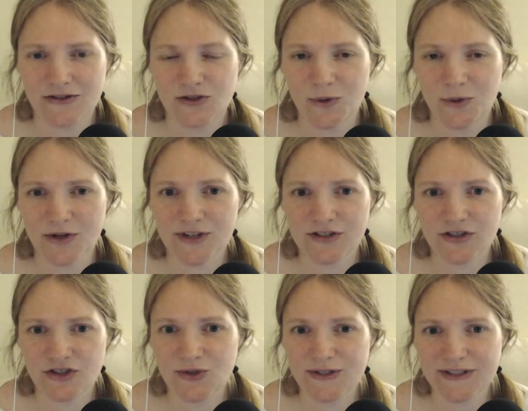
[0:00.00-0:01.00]
Do you want to read?
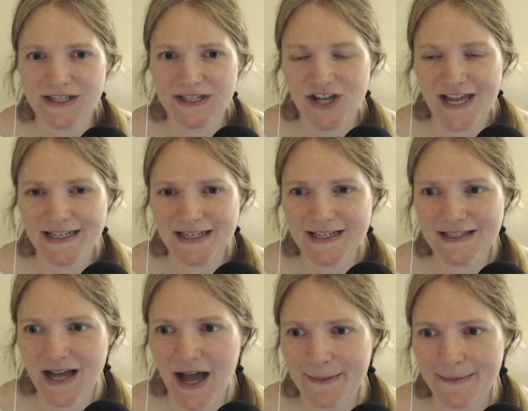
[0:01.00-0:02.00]
Do you see
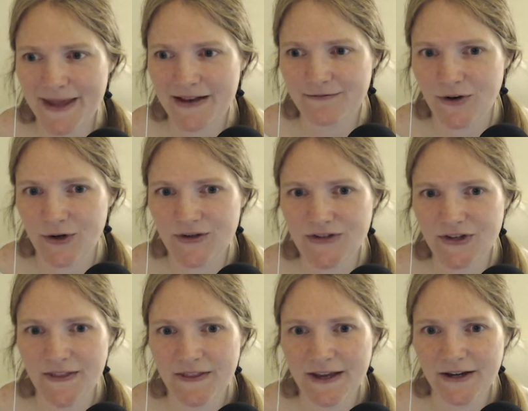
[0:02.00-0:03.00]
Jendy's comment first
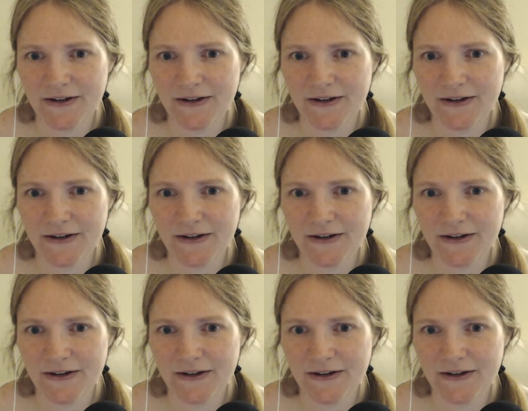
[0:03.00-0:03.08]
on there?